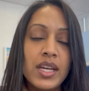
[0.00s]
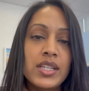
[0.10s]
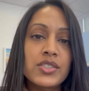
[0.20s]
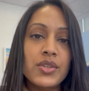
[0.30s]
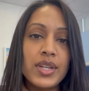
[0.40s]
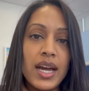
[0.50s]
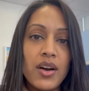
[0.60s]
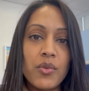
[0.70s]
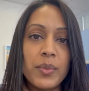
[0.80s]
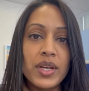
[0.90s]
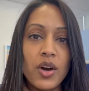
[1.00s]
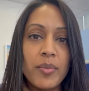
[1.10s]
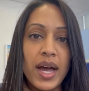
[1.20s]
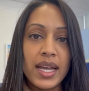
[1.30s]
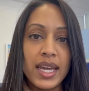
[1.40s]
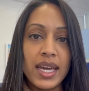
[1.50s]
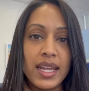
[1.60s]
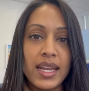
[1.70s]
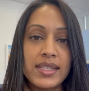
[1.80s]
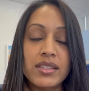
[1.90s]
So now when we go back
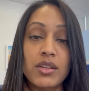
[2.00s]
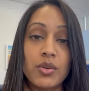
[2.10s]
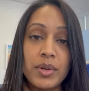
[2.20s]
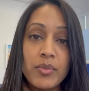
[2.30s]
in, it's a little bit